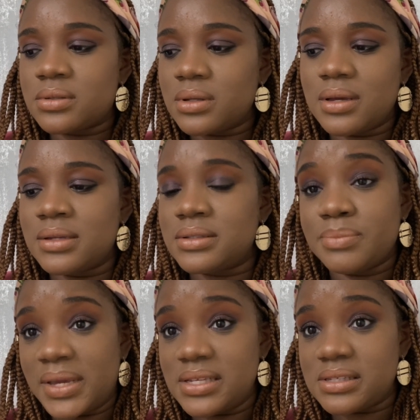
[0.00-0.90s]
It's
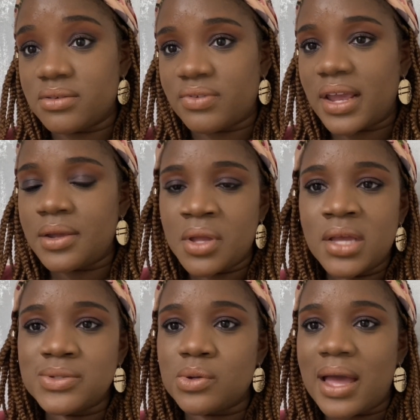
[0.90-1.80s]
amazing, right?
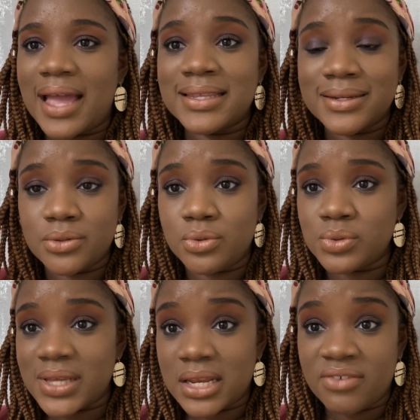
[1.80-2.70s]
So I didn't
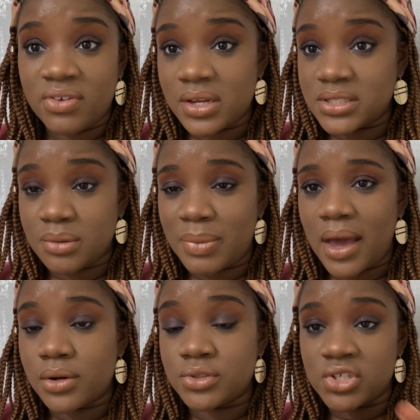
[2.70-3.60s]
use any finishing
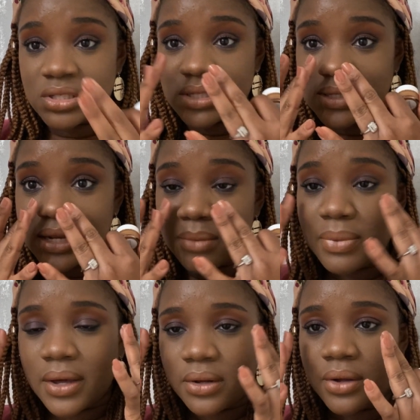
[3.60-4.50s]
powder, just the setting
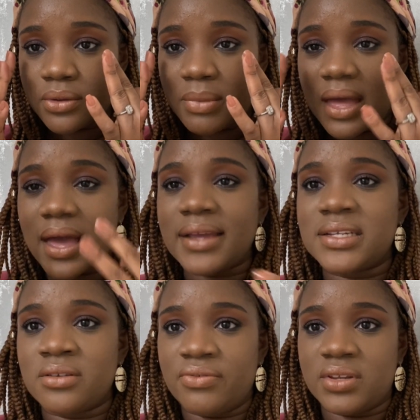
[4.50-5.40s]
powder under my eye
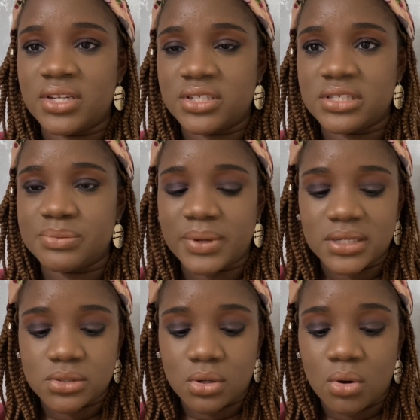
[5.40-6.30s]
and the finishing spray.
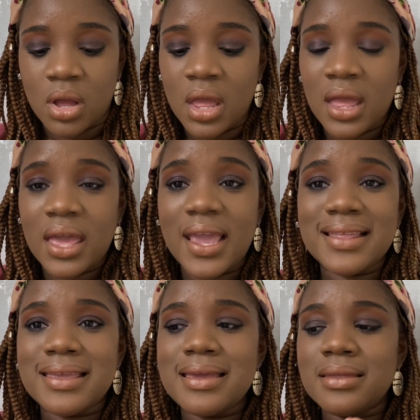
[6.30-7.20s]
So
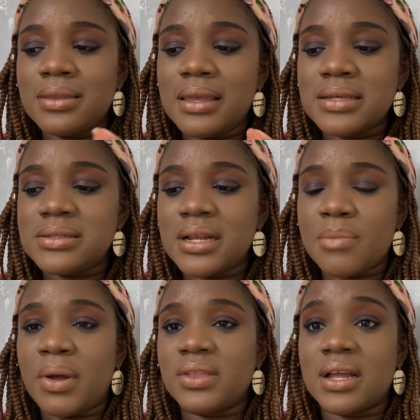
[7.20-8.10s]
it's not
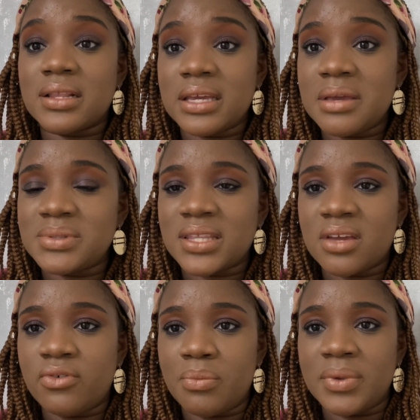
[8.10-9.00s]
about the claims. I
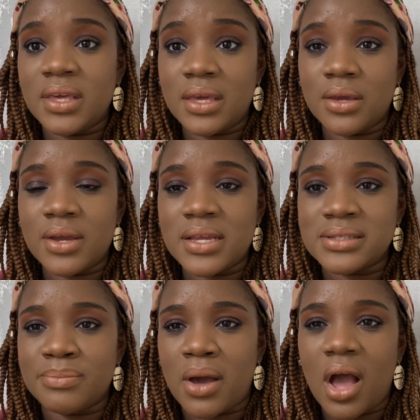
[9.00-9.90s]
think for me here,
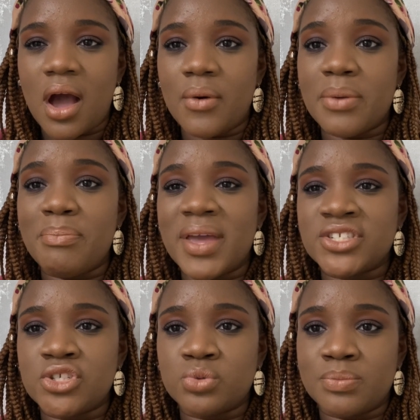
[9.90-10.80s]
it's about how it
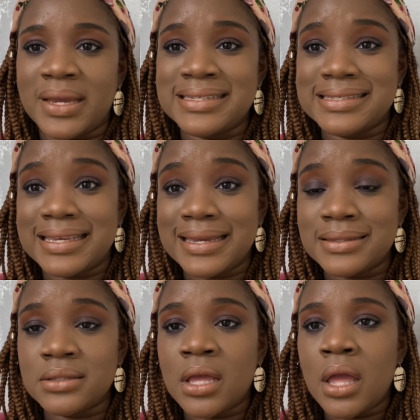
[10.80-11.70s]
meshes with my skin,